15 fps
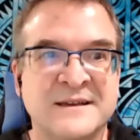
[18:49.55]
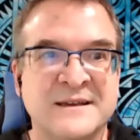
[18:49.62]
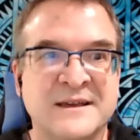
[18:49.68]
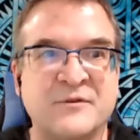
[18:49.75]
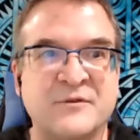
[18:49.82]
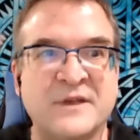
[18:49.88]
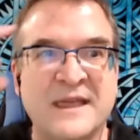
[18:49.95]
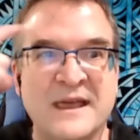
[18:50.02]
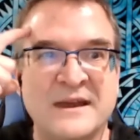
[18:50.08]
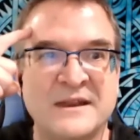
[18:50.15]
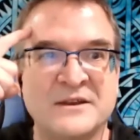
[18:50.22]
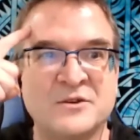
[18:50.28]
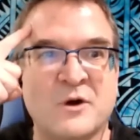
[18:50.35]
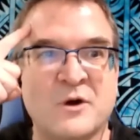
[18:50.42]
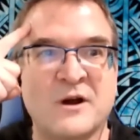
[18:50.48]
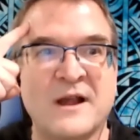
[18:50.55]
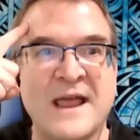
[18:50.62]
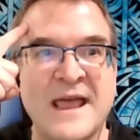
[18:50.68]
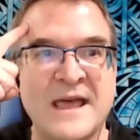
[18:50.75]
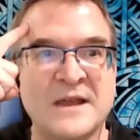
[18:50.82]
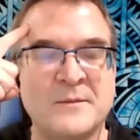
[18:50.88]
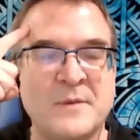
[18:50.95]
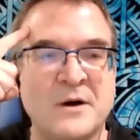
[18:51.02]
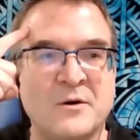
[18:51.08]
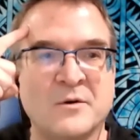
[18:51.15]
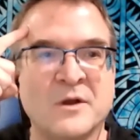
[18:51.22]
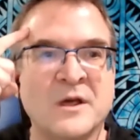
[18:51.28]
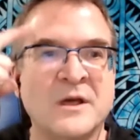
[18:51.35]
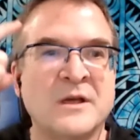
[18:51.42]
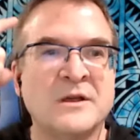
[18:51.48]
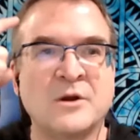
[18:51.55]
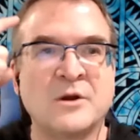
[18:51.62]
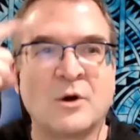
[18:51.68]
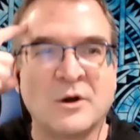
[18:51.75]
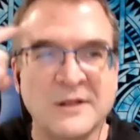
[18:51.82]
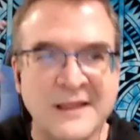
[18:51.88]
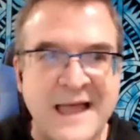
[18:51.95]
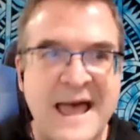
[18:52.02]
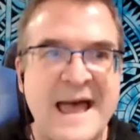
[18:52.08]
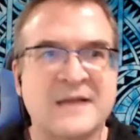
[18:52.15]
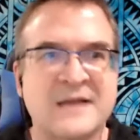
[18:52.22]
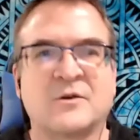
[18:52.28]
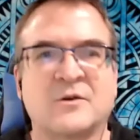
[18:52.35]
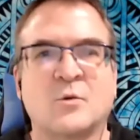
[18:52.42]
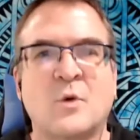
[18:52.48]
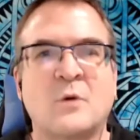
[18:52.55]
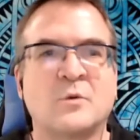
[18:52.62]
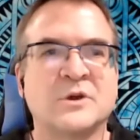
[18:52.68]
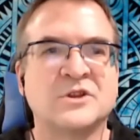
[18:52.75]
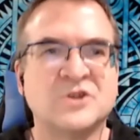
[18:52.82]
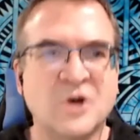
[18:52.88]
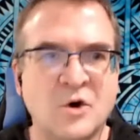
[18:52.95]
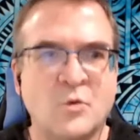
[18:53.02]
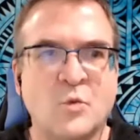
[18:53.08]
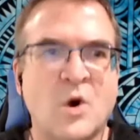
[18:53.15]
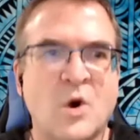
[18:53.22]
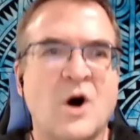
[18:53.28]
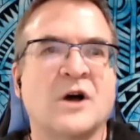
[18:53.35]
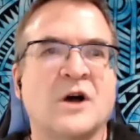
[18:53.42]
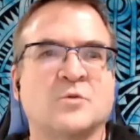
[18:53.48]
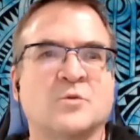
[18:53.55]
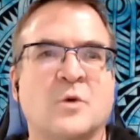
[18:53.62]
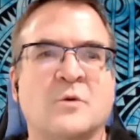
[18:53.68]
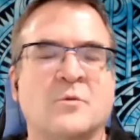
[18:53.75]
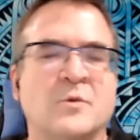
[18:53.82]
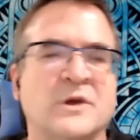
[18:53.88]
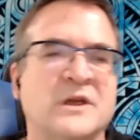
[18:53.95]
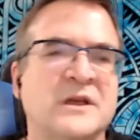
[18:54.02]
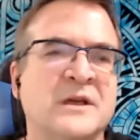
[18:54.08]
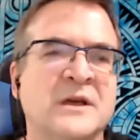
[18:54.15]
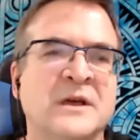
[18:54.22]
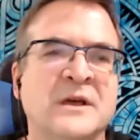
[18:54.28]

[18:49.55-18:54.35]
If we get into our head about, you know, our lack or what we don't want, what we,